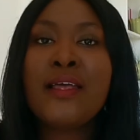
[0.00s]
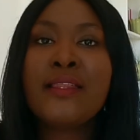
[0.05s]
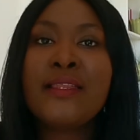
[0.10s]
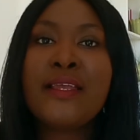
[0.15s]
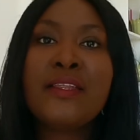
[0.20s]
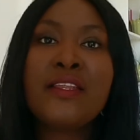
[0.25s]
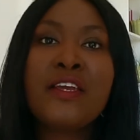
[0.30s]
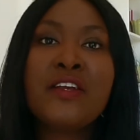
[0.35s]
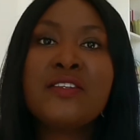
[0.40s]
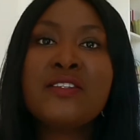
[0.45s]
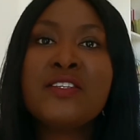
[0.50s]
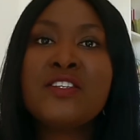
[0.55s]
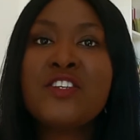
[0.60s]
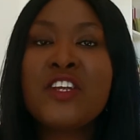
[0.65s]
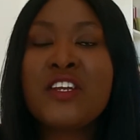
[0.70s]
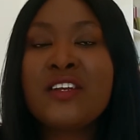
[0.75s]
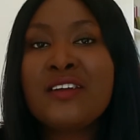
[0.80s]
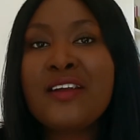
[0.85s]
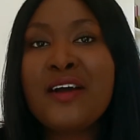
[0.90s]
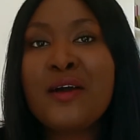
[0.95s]
Then there is a
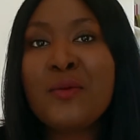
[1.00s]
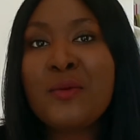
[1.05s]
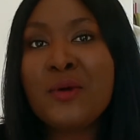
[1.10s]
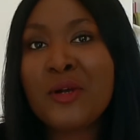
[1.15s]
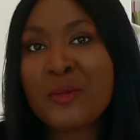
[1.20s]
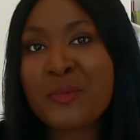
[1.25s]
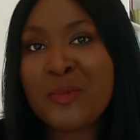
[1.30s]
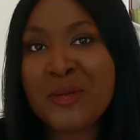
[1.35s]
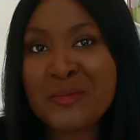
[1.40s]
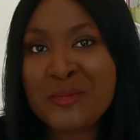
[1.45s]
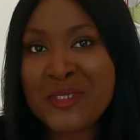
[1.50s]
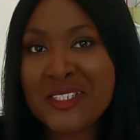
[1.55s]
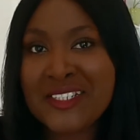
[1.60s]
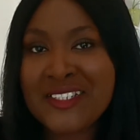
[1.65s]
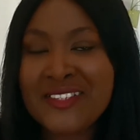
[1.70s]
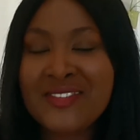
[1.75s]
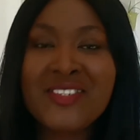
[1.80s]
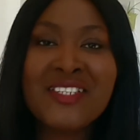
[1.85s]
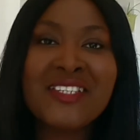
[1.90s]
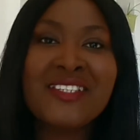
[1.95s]
general work
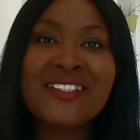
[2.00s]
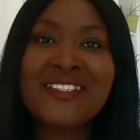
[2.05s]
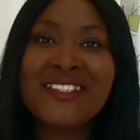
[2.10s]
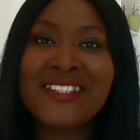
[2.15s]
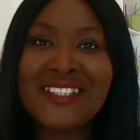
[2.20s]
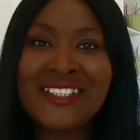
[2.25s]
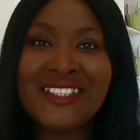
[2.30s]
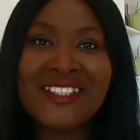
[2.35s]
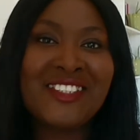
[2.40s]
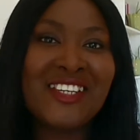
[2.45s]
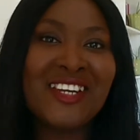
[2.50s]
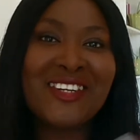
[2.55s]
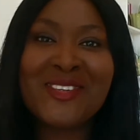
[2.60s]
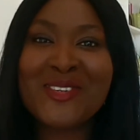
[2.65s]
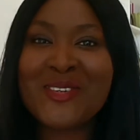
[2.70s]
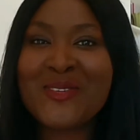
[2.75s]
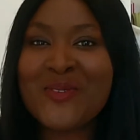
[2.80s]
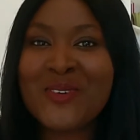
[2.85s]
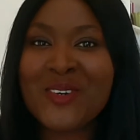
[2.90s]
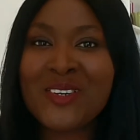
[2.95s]
permit, which is the
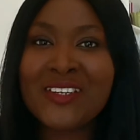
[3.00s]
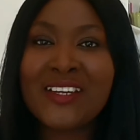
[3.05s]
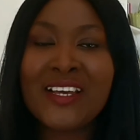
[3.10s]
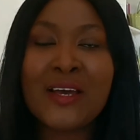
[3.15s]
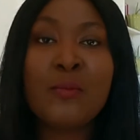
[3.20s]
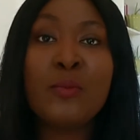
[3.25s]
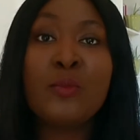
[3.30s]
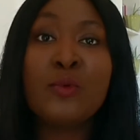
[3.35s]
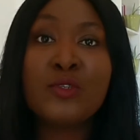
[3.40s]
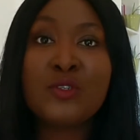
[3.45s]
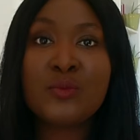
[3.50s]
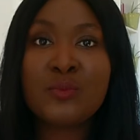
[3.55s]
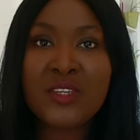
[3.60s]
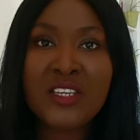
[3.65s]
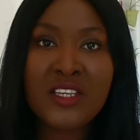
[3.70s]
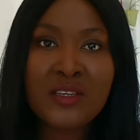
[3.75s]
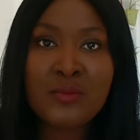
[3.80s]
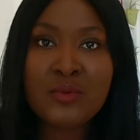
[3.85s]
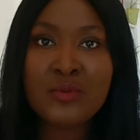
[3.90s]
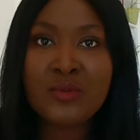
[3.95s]
general one that most
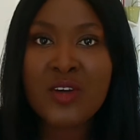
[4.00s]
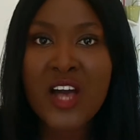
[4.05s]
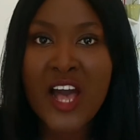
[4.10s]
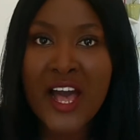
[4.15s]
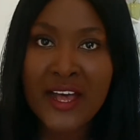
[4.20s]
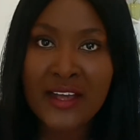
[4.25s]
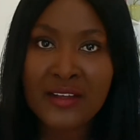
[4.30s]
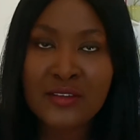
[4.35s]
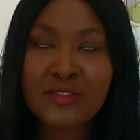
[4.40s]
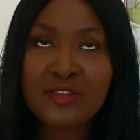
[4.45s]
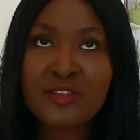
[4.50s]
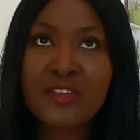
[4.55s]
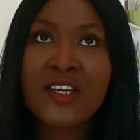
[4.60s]
people have.